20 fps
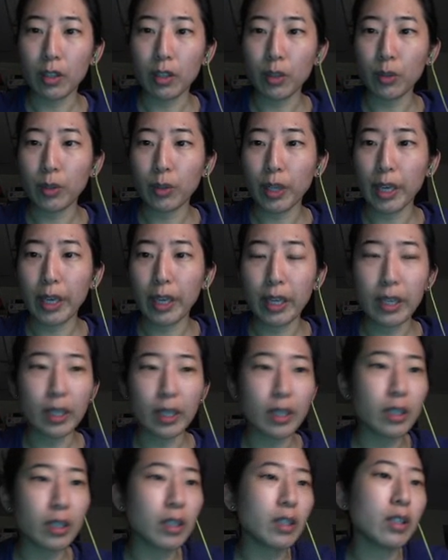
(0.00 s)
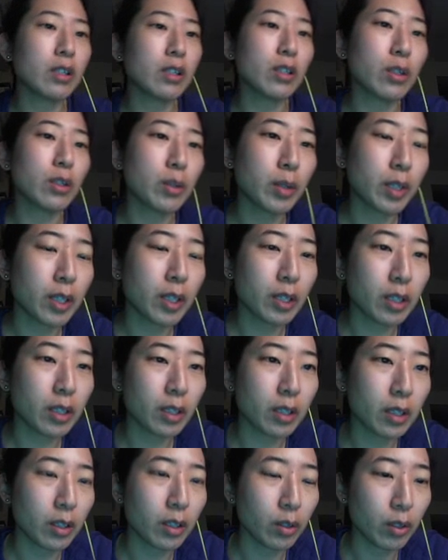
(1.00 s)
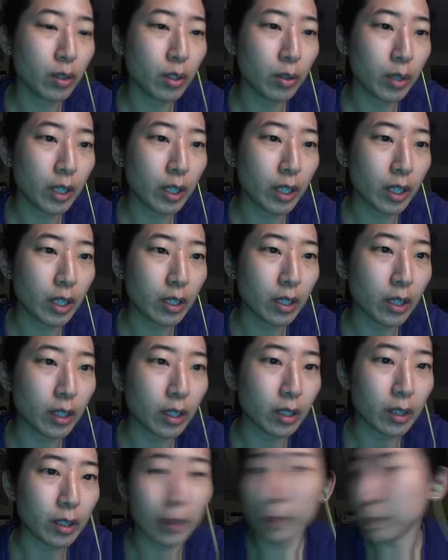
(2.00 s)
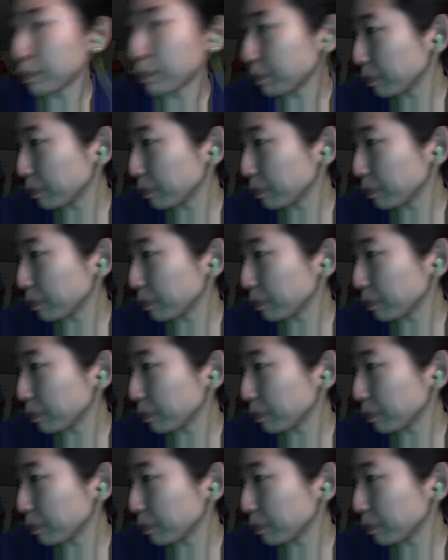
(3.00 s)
You can do it. You can do index color.